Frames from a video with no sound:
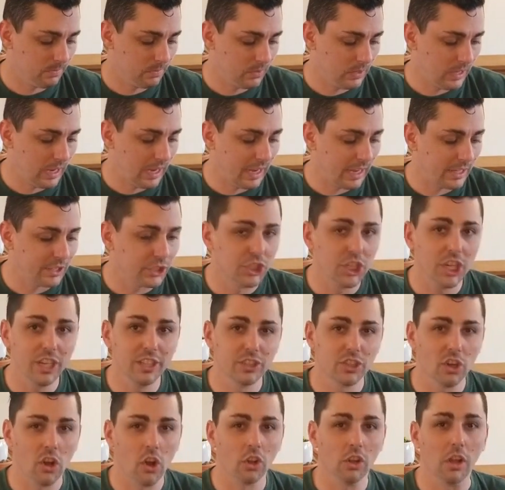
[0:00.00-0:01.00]
I judge
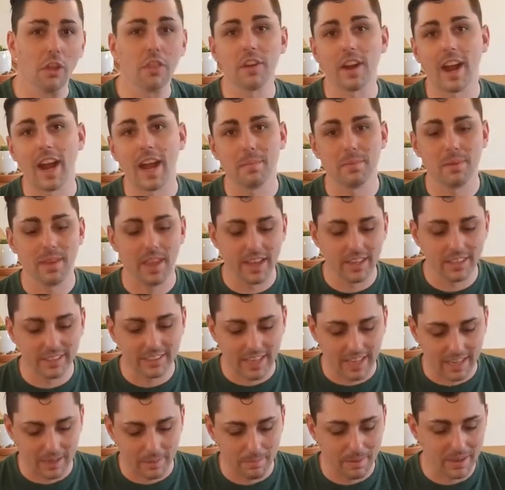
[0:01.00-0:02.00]
all other IPAs
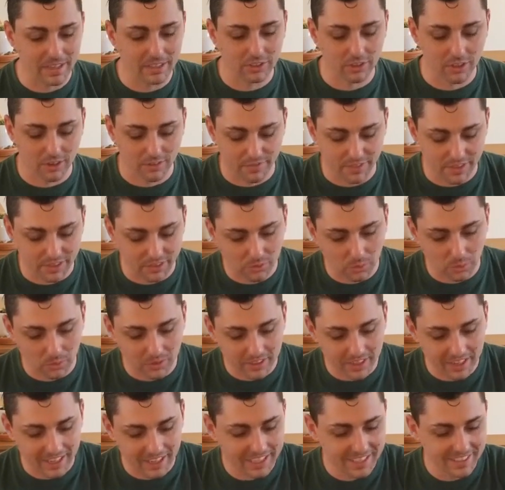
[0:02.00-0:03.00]
kind of based off this one.
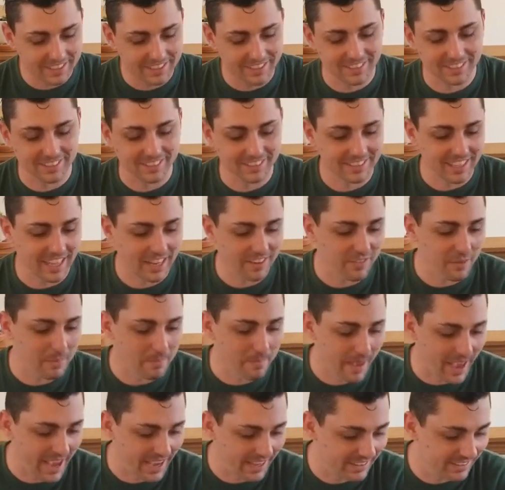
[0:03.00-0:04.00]
I guess is kind of a
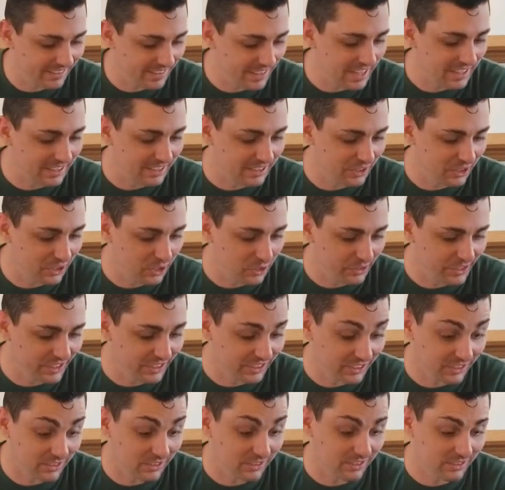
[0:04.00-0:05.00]
bad thing to do because
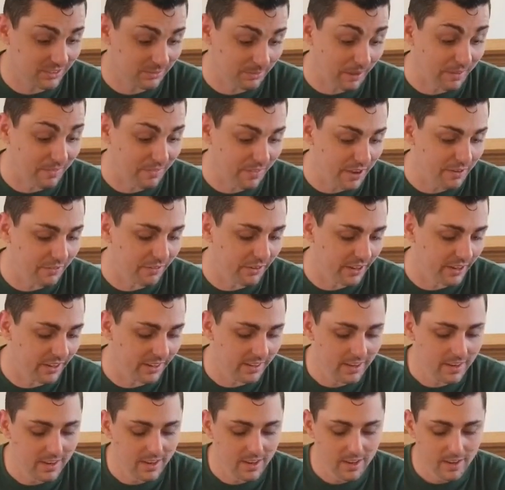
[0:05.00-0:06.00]
it's my favorite.
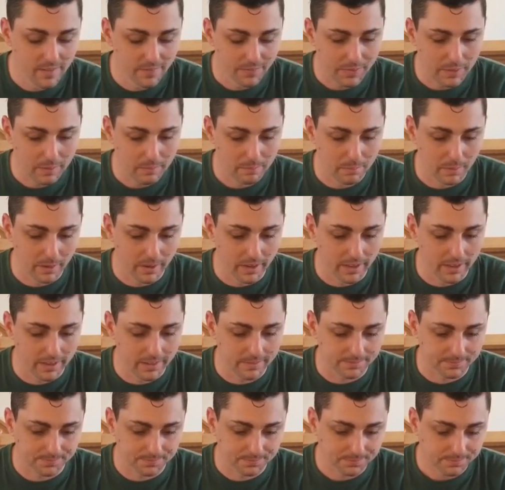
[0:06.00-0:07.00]
But
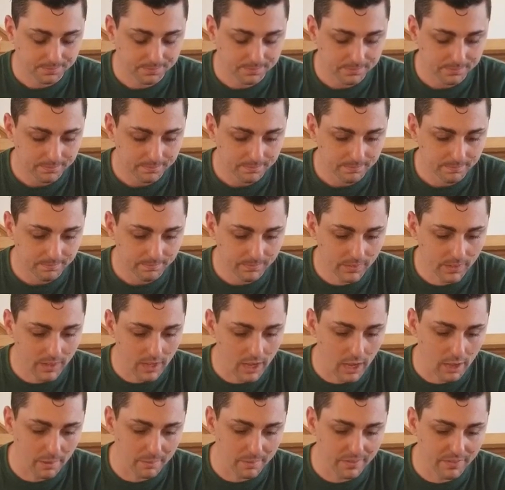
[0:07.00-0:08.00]

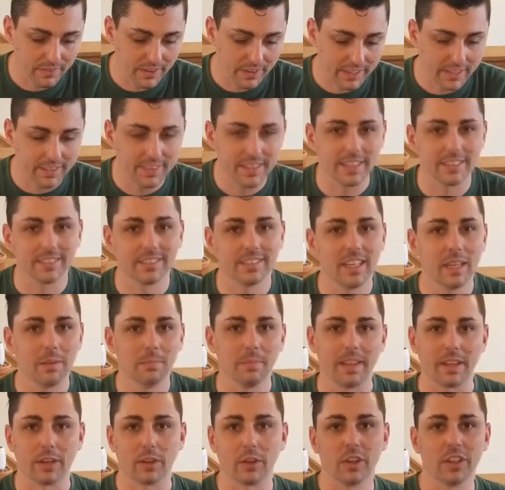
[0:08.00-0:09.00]
if I get that same
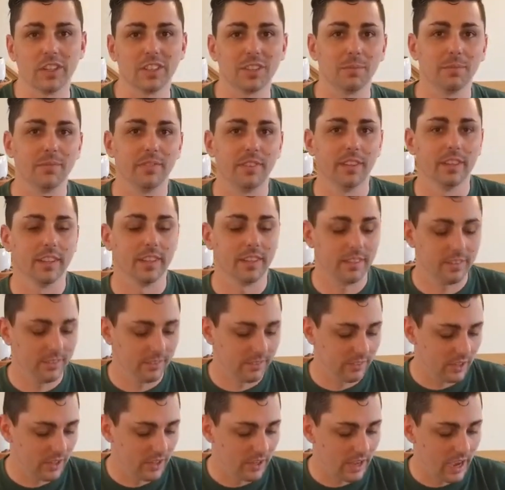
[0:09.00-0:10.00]
like crisp feeling
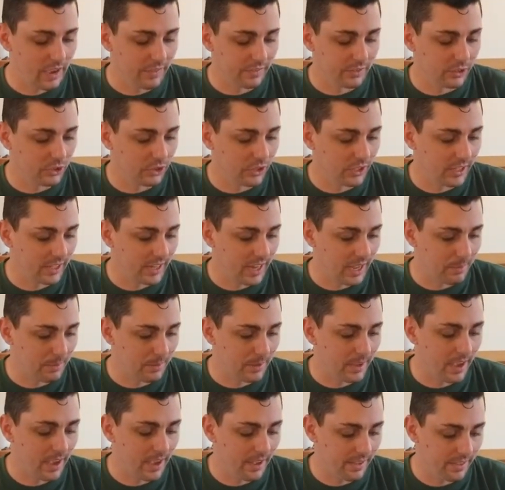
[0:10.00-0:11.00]
after drinking
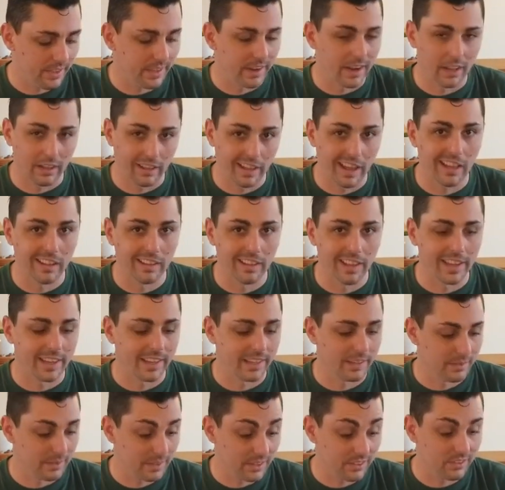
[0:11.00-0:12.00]
IPA, then I'll like
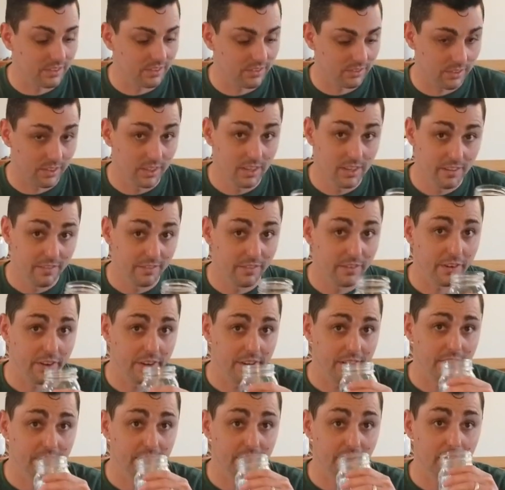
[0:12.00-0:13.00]
it. This is
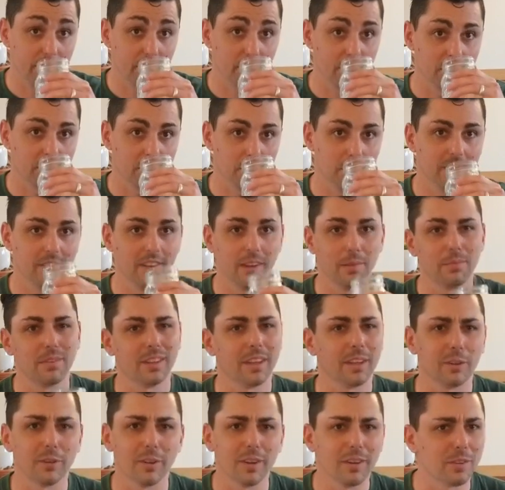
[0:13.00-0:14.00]
very, very crisp. I'm
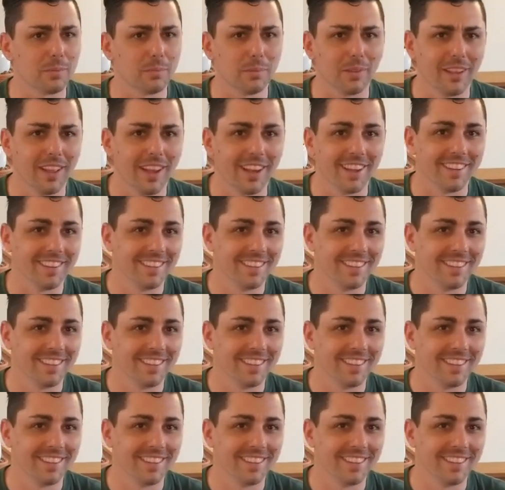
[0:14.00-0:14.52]
saying crisp a lot.